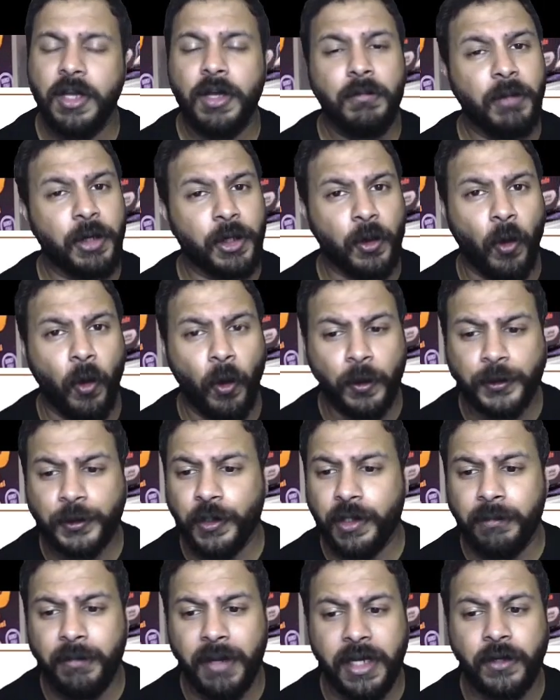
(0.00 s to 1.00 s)
but
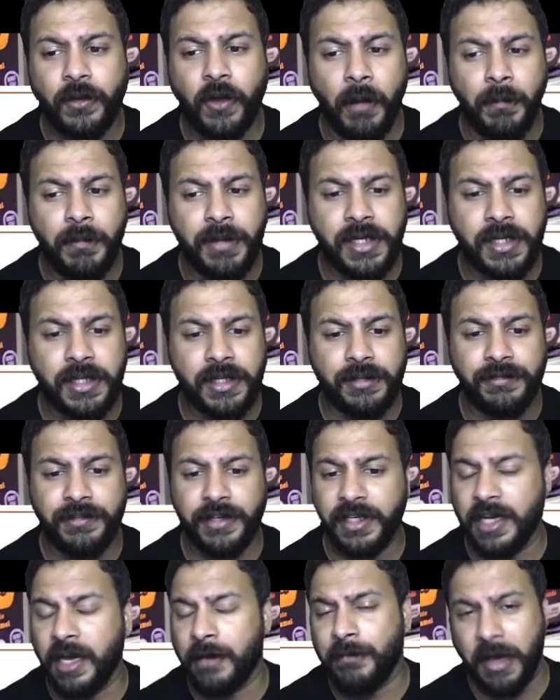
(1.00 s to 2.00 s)
also remain competitive
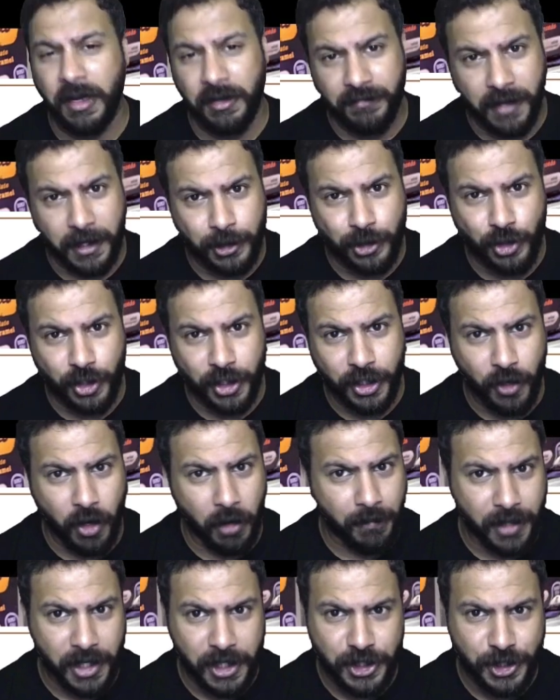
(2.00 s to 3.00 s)
in our manufacturing
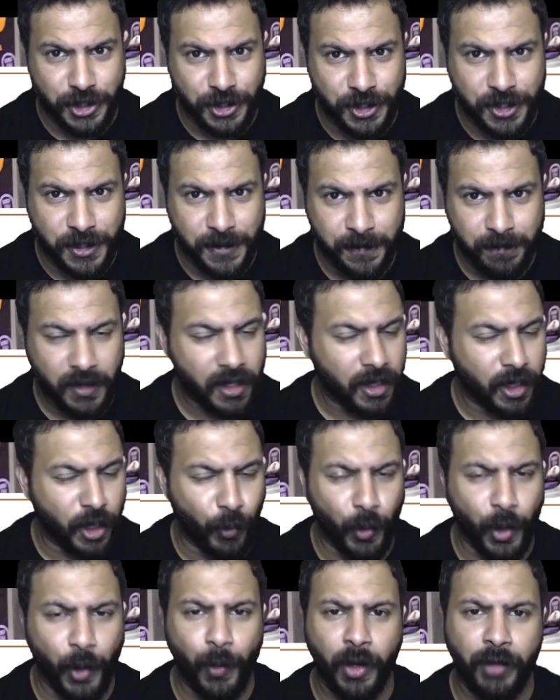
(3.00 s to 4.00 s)
operations.
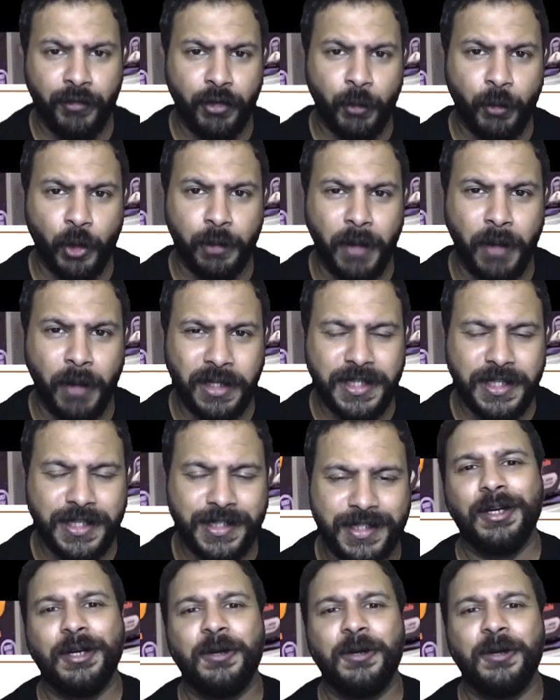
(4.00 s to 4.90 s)
A win-win for both parties.